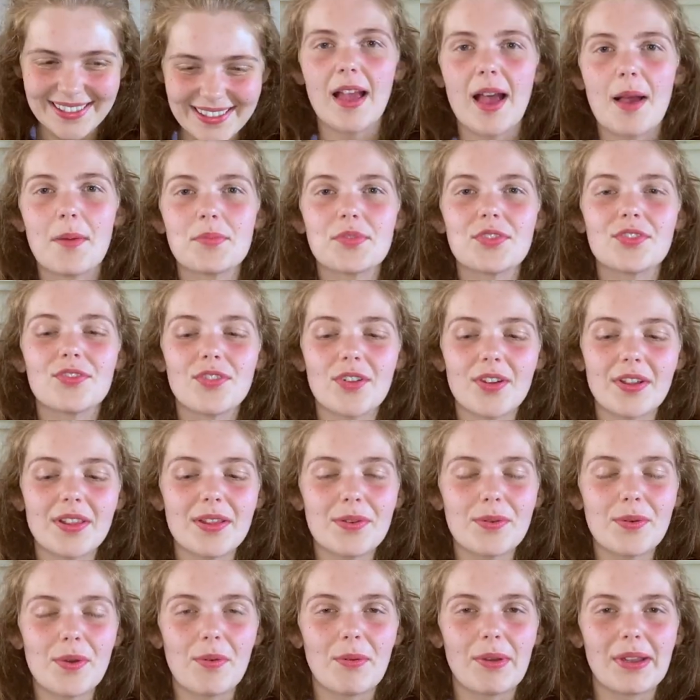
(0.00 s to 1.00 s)
I'm
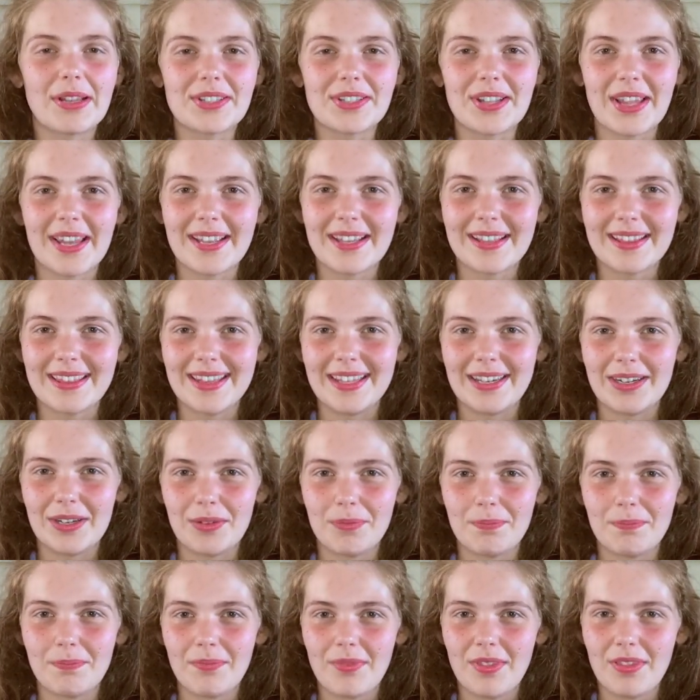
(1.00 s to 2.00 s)
struggling with which, like,
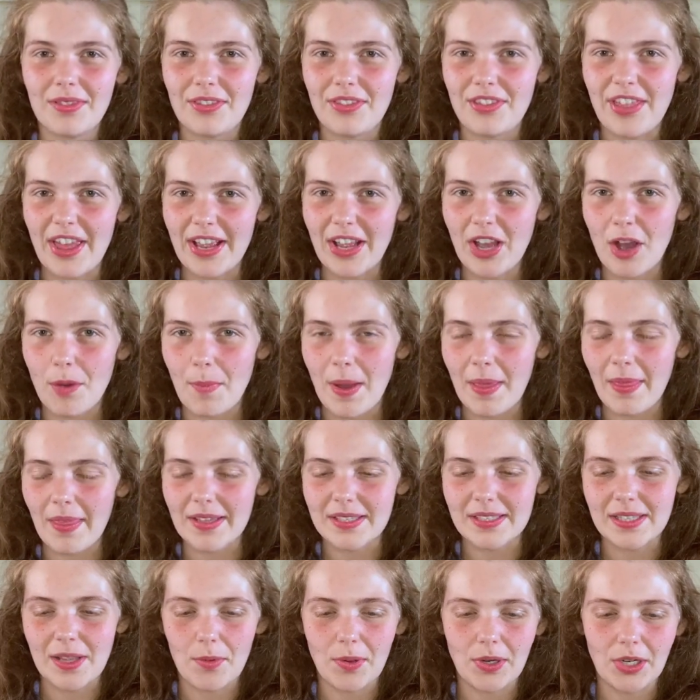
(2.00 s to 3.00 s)
little thing on my
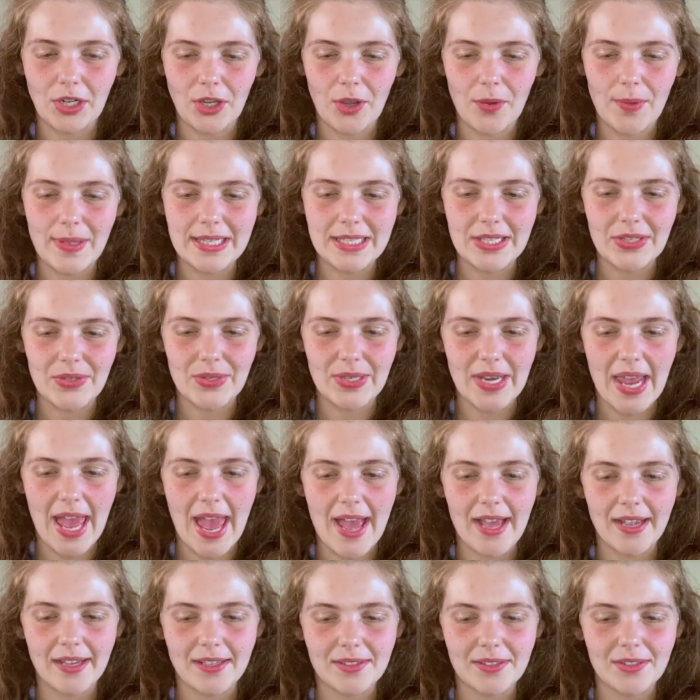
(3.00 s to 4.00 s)
list I want to go into
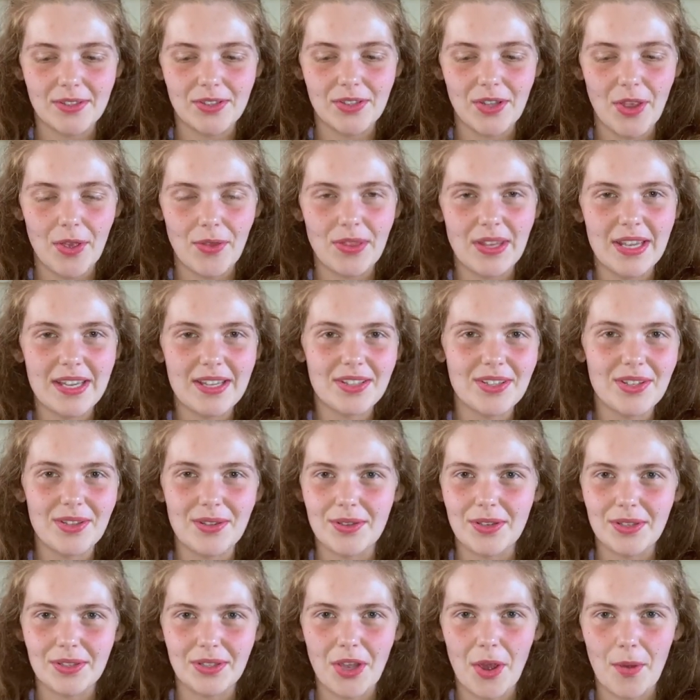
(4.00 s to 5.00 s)
next. So these two
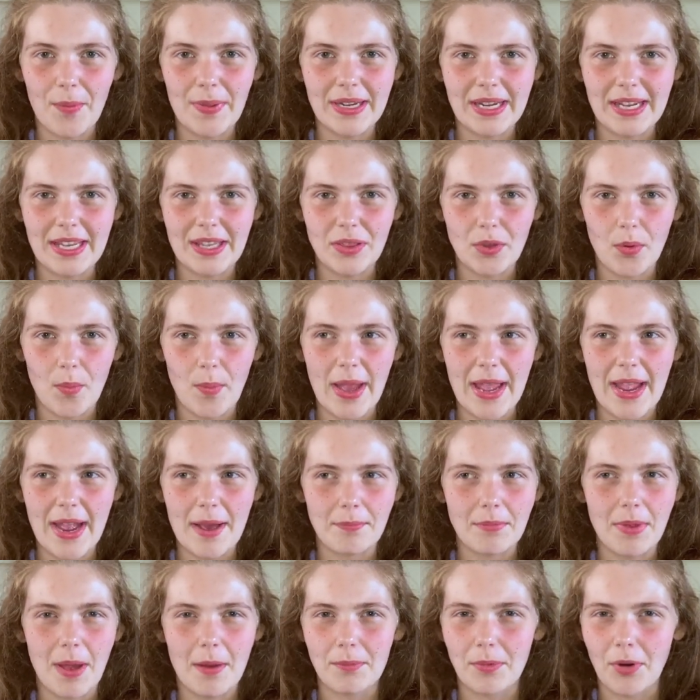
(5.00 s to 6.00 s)
could go in either way.
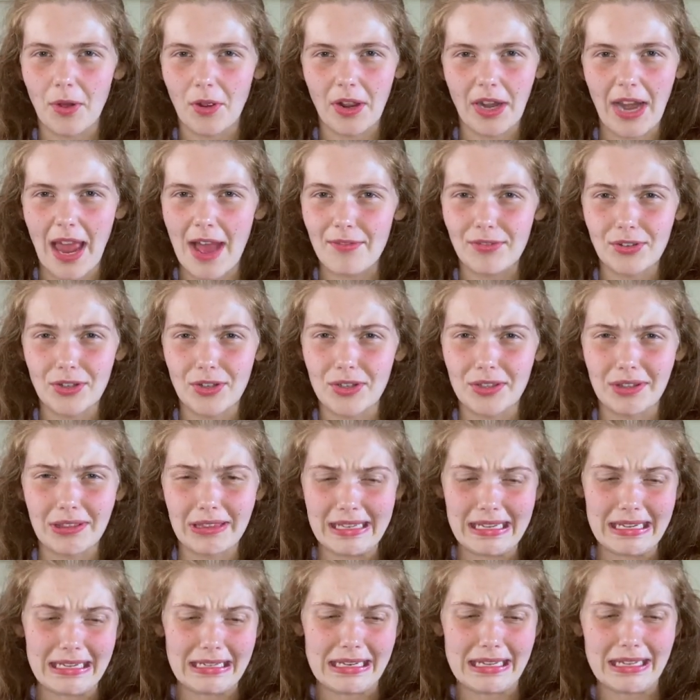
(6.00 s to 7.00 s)
I'm, I'm not going to have a good
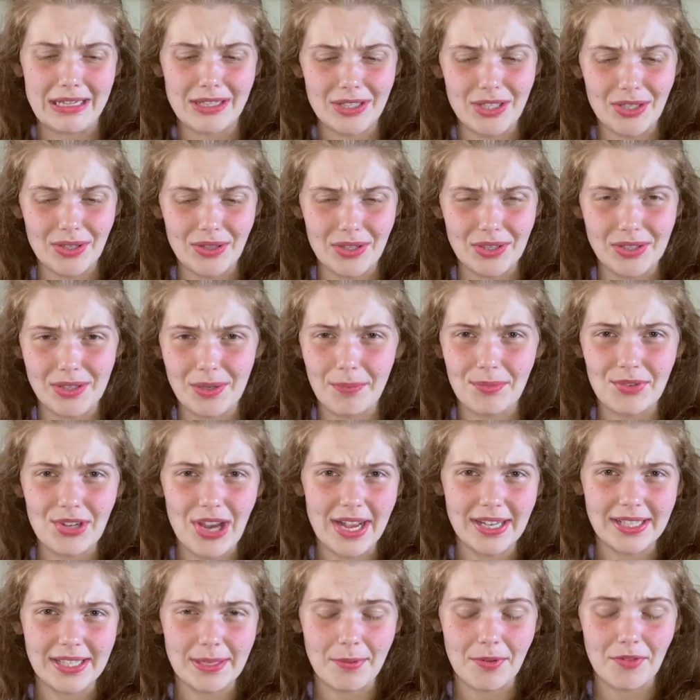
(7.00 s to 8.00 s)
lead into the
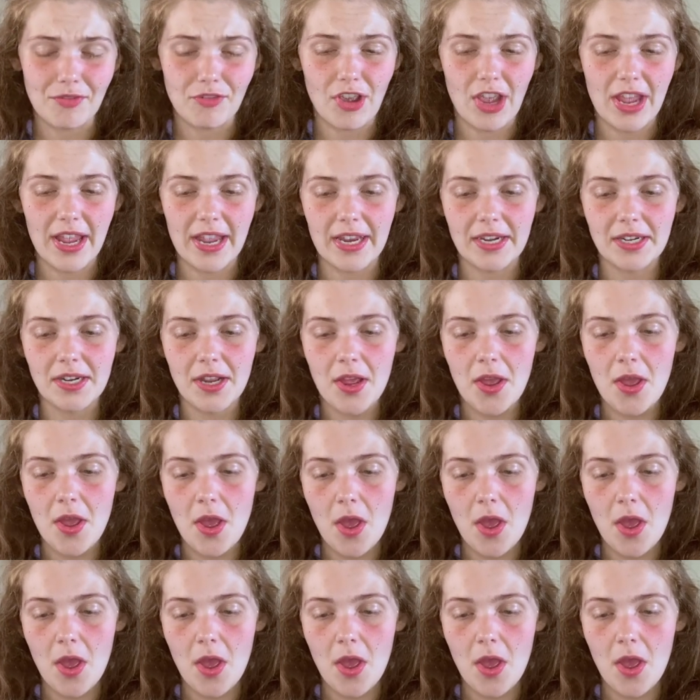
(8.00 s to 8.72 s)
subjects, I'm afraid.